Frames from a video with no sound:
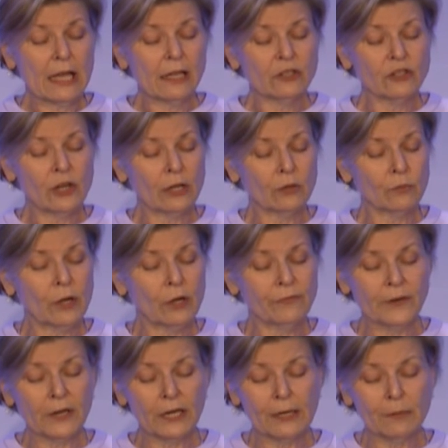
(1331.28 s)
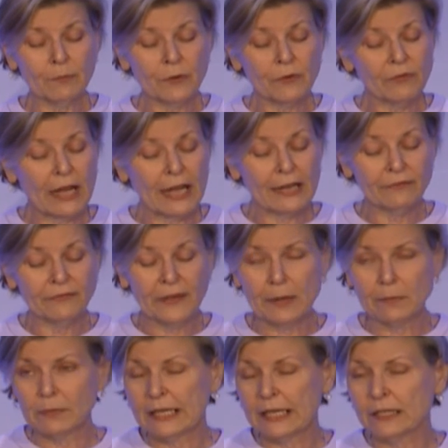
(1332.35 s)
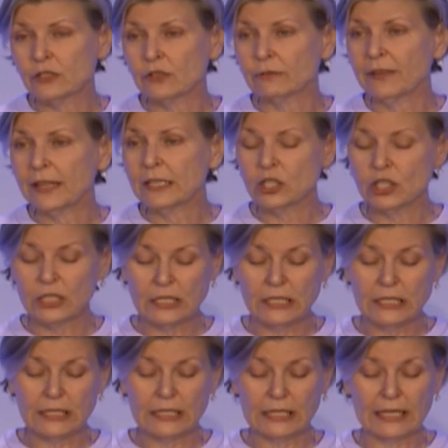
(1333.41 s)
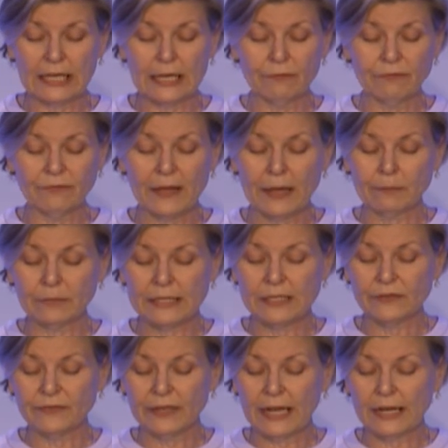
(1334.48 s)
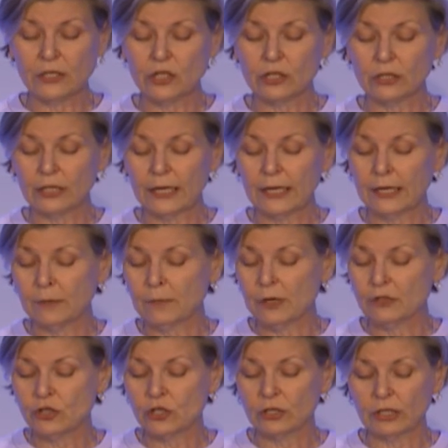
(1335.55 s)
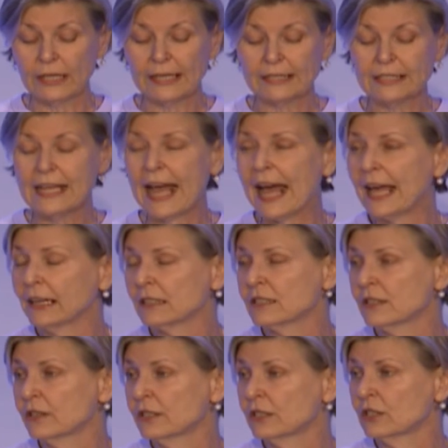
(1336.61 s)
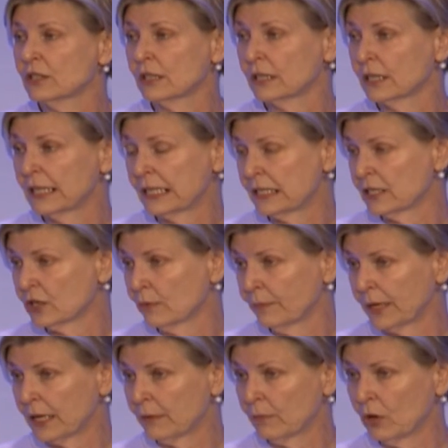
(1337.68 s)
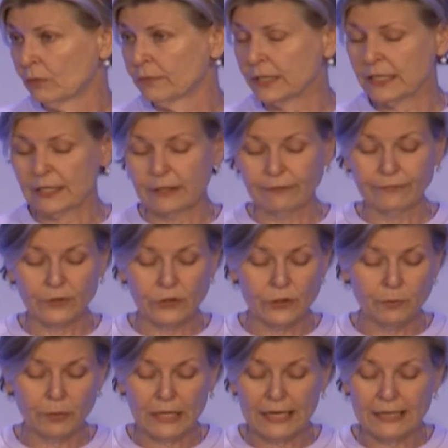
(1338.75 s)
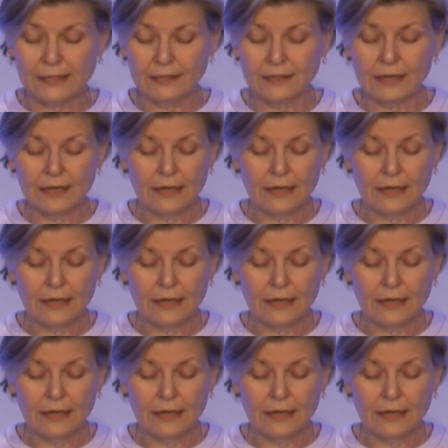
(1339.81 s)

Child welfare can provide family intervention to keep families financially and emotionally intact so that the kids don't become homeless in the first place.